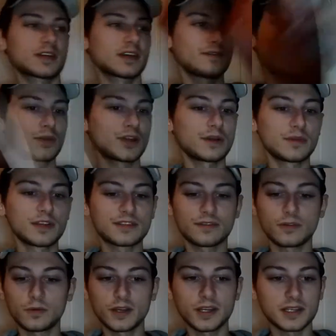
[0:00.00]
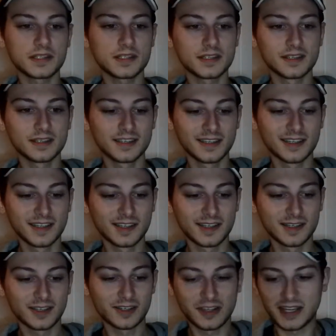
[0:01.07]
Give them nightmares for weeks.
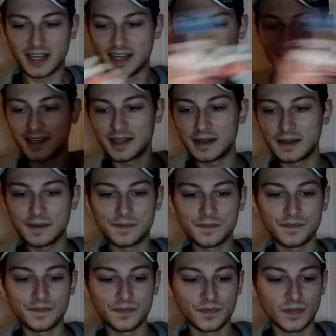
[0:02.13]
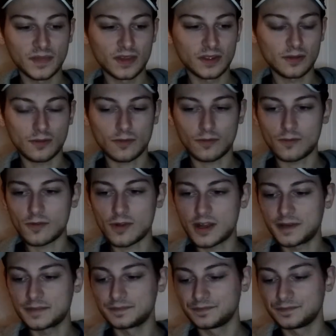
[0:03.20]
Okay. Right.